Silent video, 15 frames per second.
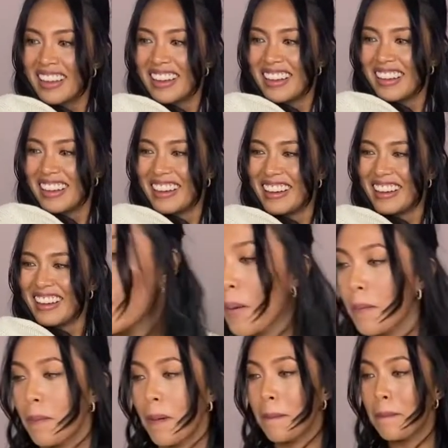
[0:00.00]
small for
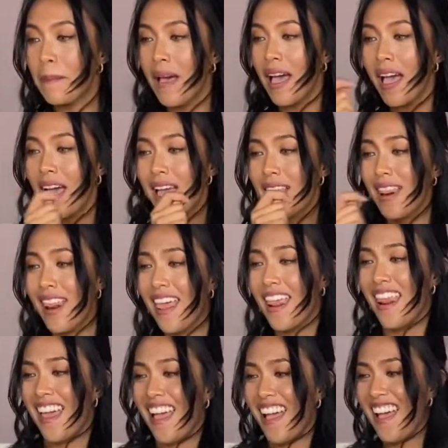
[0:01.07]
me, and I'm
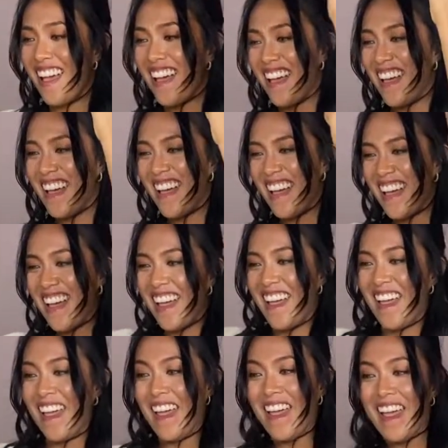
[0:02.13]
personally not comfortable
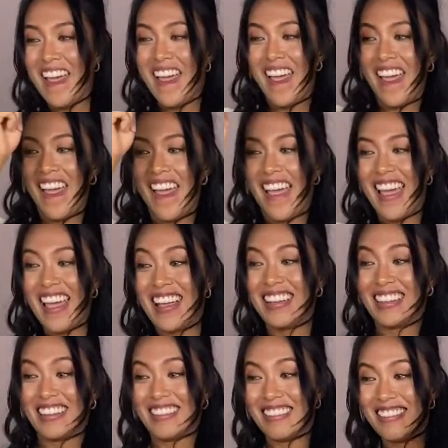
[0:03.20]
with that. It's
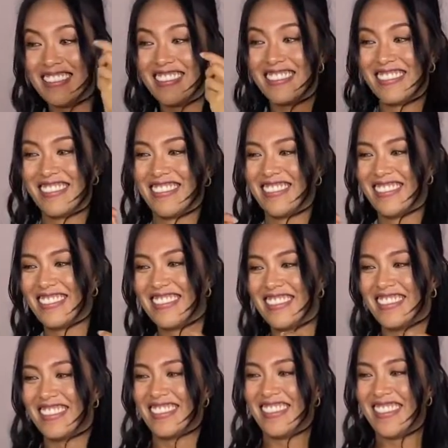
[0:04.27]
not what I was looking
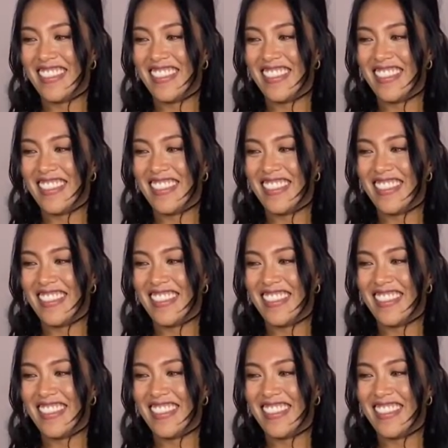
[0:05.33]
for.